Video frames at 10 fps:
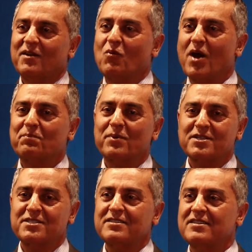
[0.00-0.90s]
One
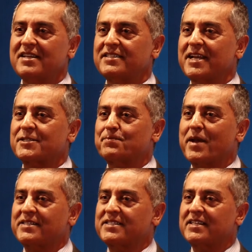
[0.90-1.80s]
person is
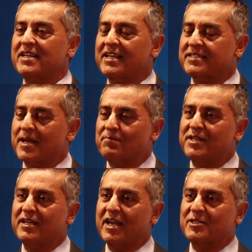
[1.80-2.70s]

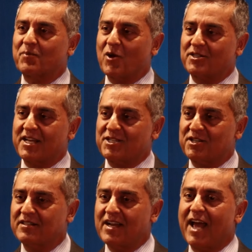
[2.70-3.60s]
accepting
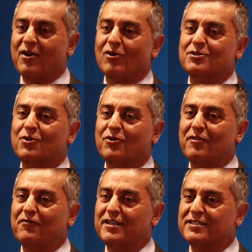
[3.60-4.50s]
exploitation and also
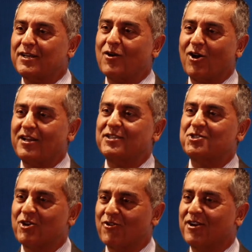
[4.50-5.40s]
convincing all his
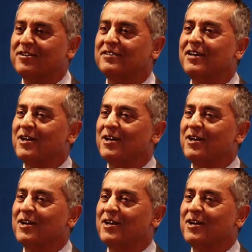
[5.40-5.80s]
children